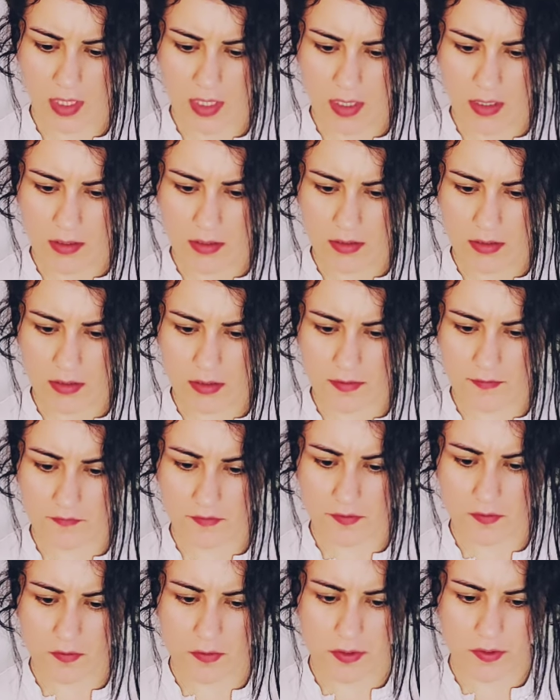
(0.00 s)
Six of
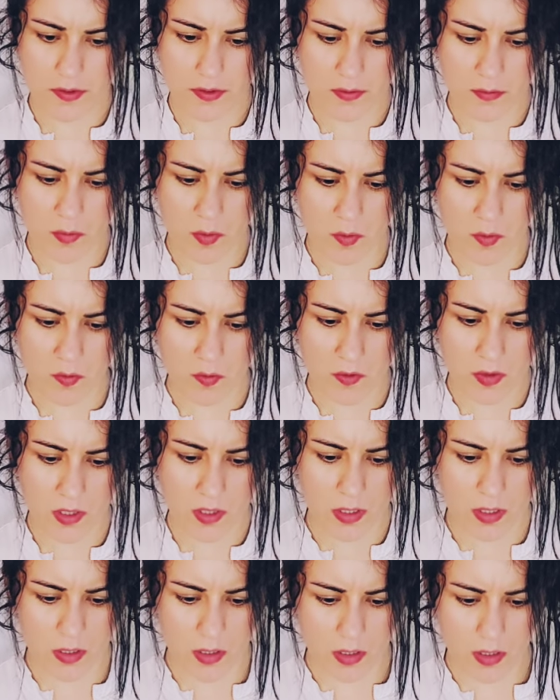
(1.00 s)
Swords, the Moon,
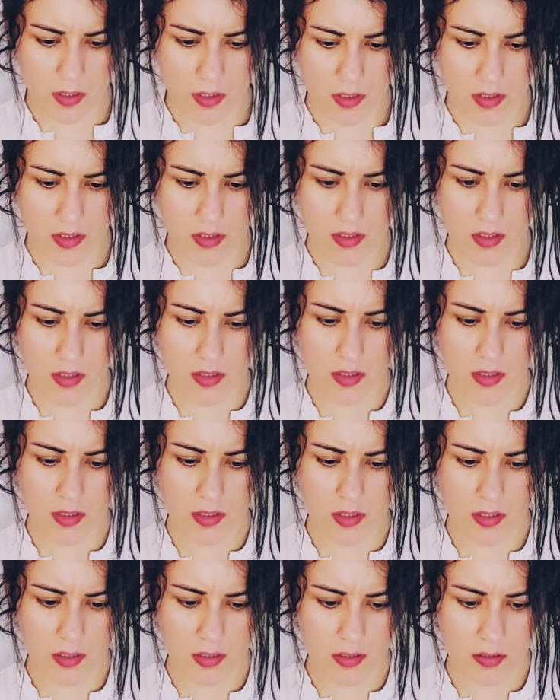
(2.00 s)

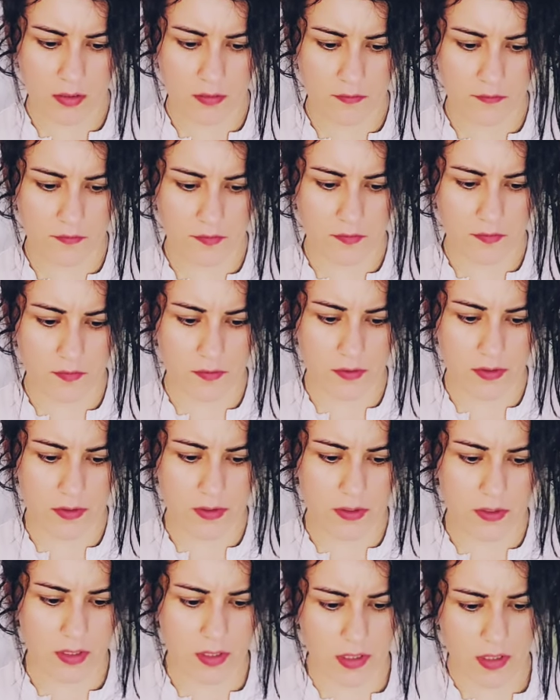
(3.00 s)
Knight of
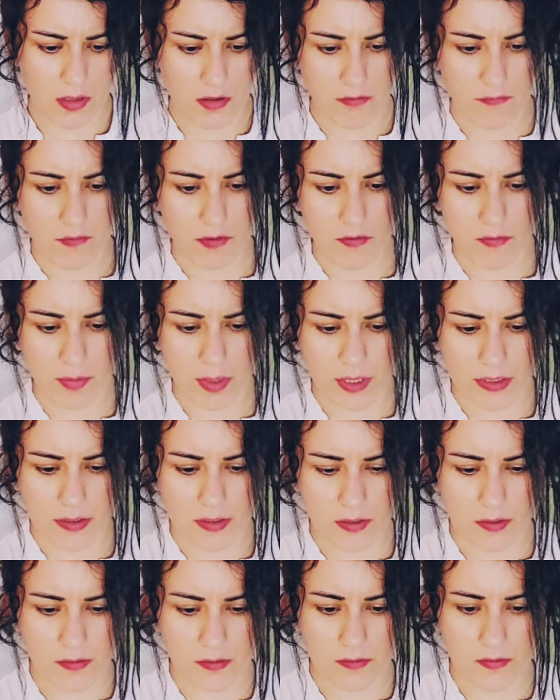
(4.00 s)
Swords, Three of
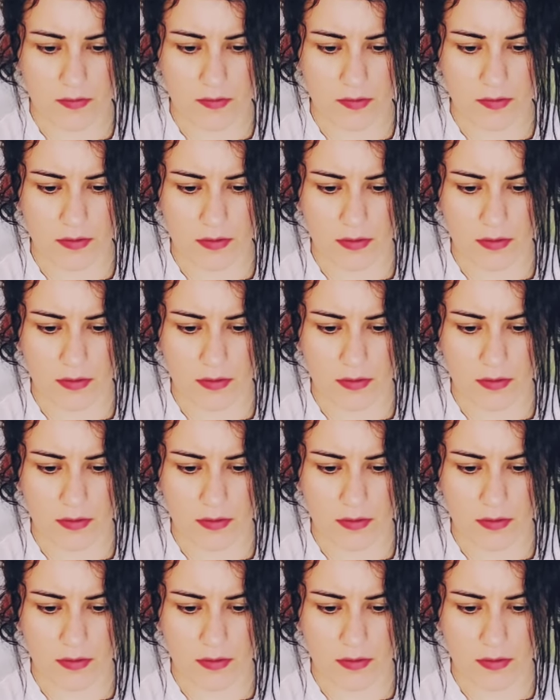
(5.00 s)
Pentacles.